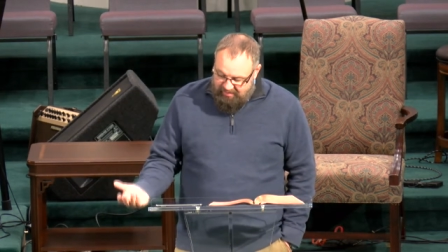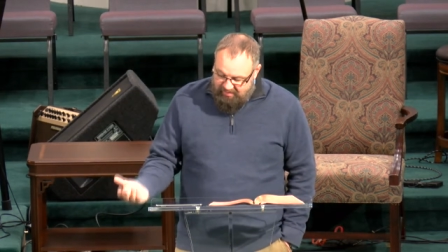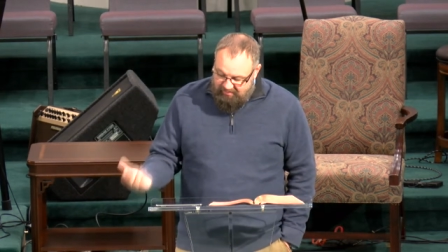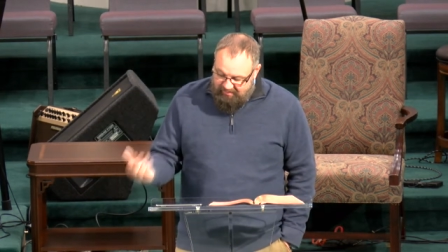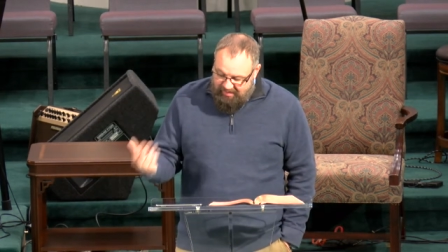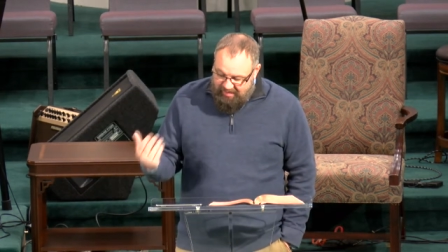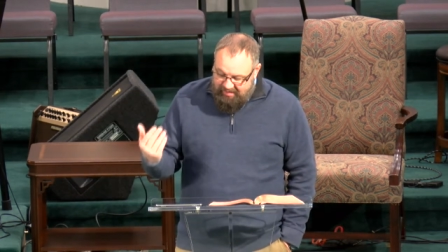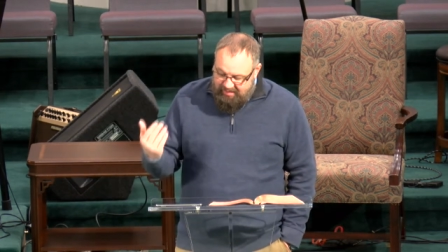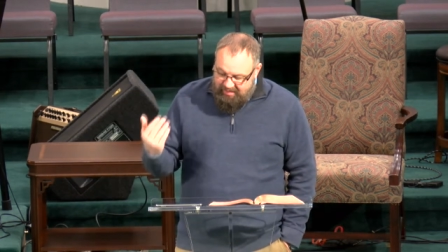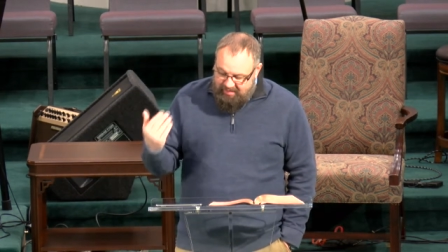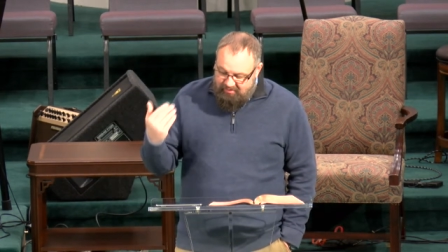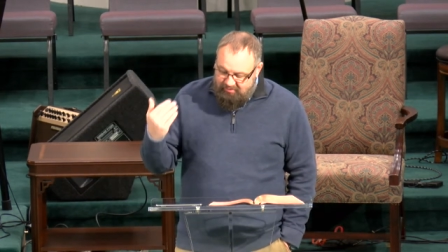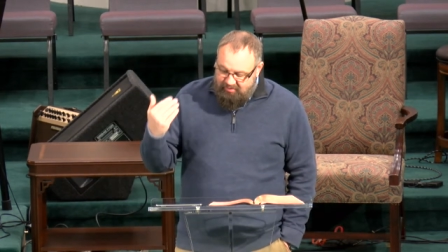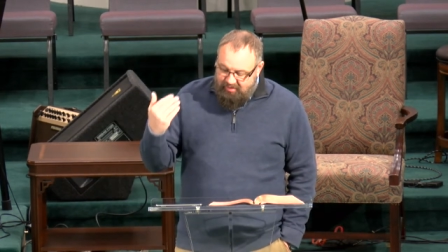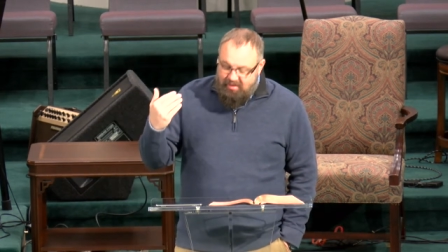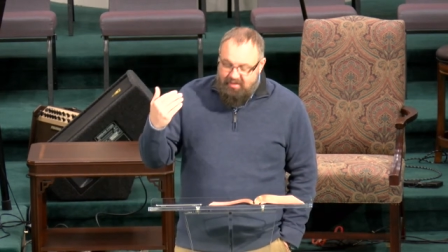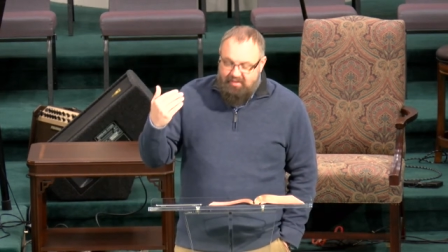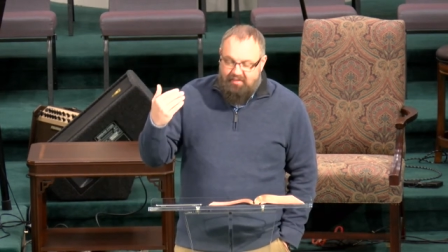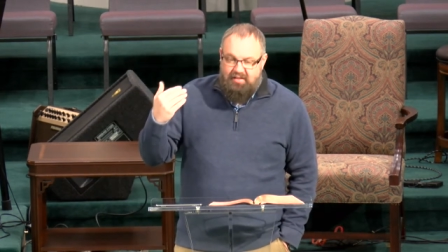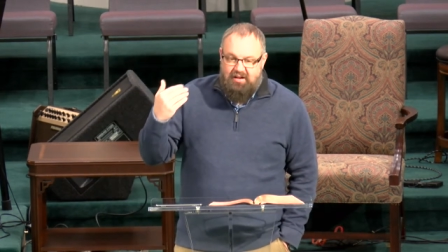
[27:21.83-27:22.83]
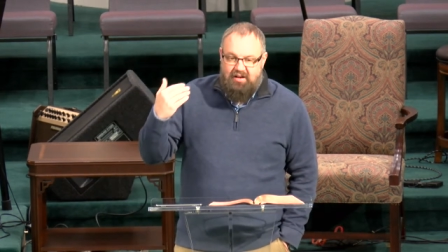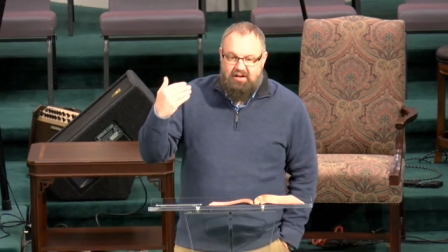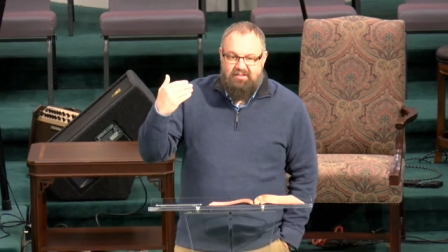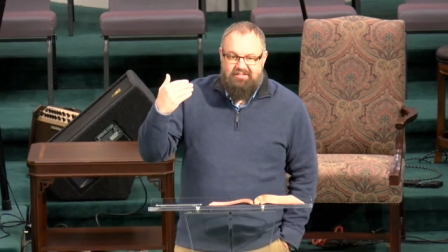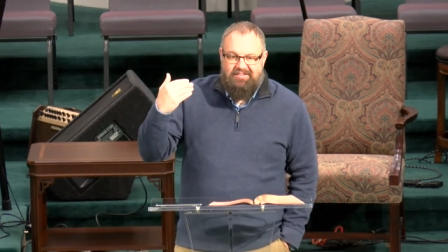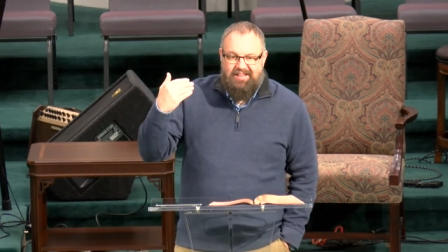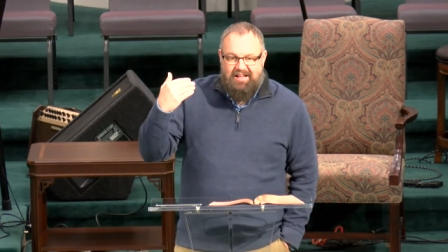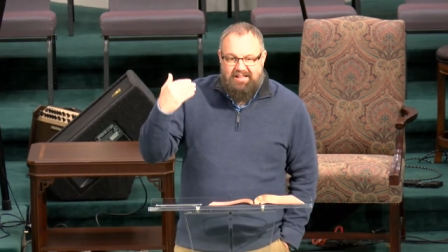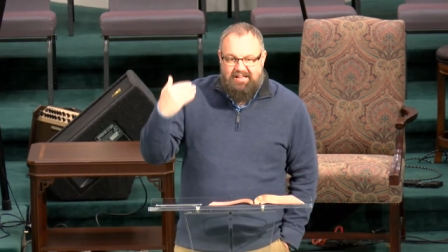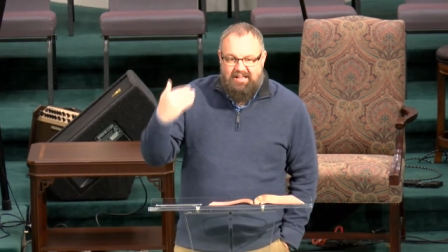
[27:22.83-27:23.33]
That is, there
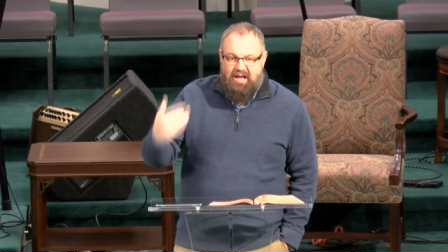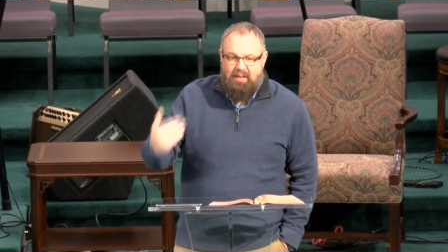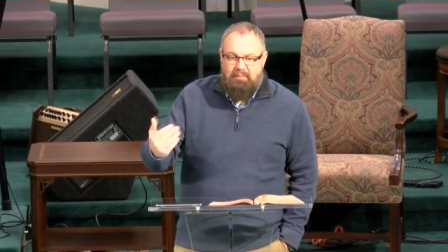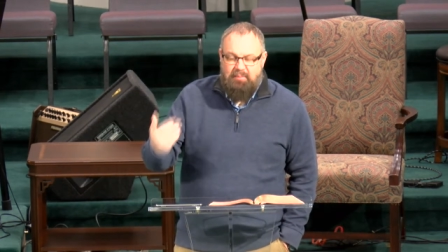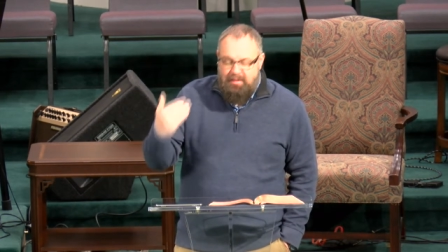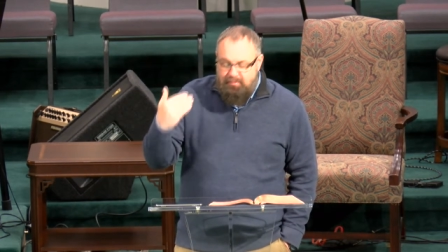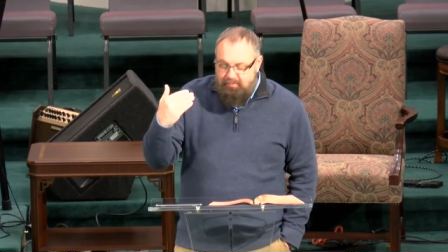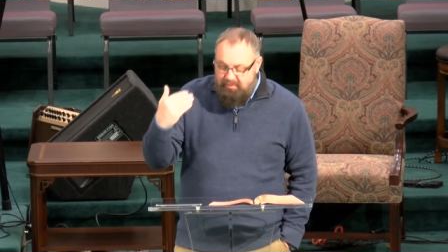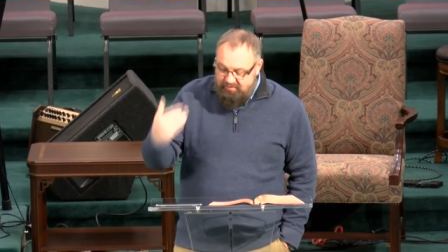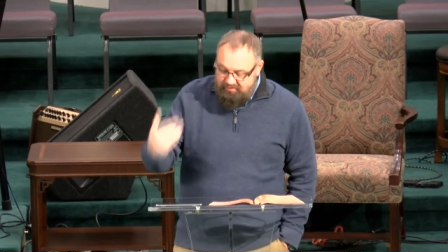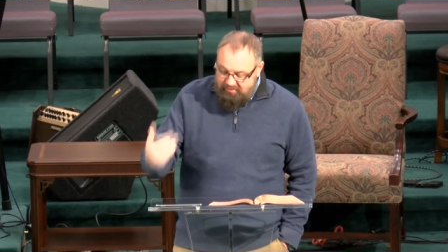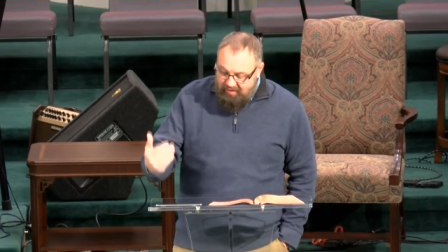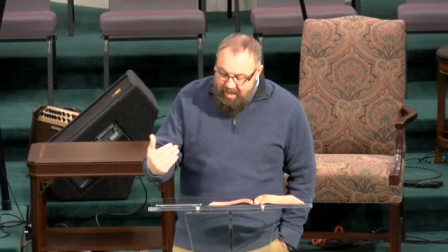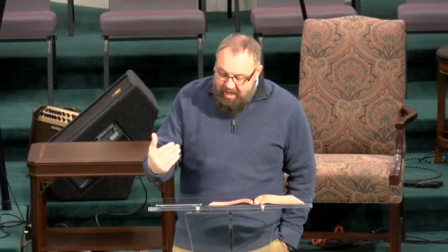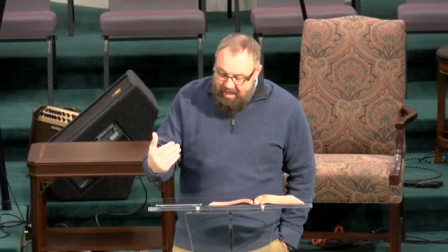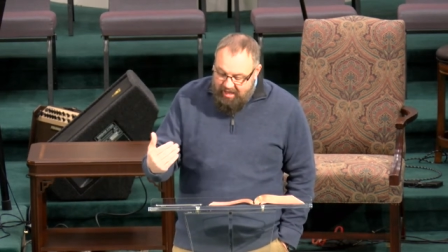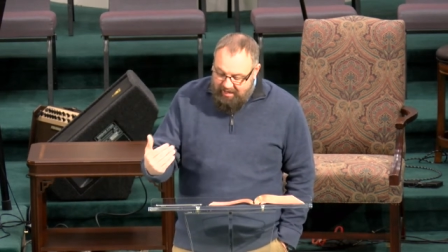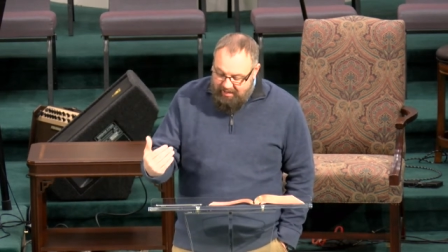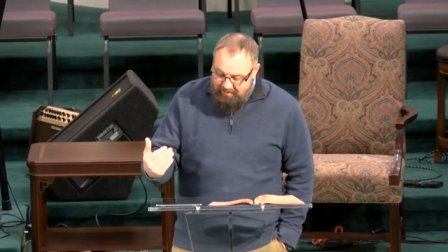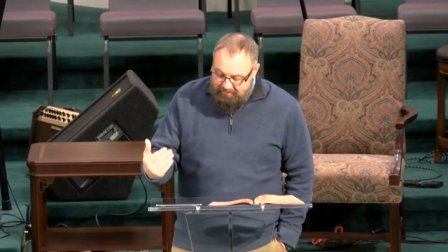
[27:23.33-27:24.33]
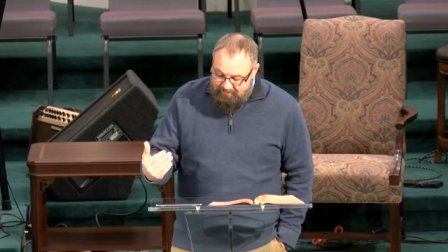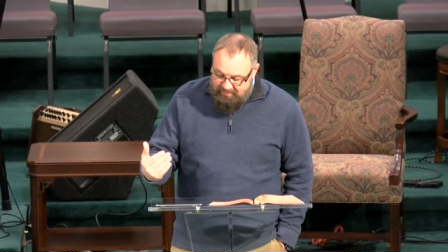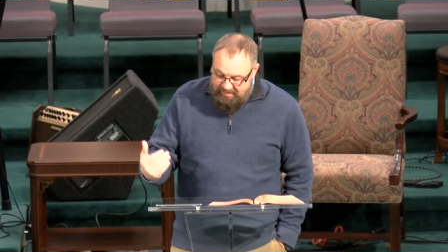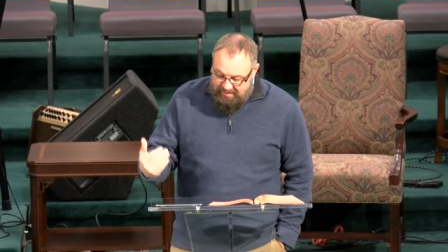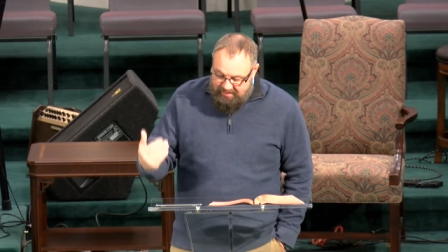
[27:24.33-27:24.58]
is a coming Messiah.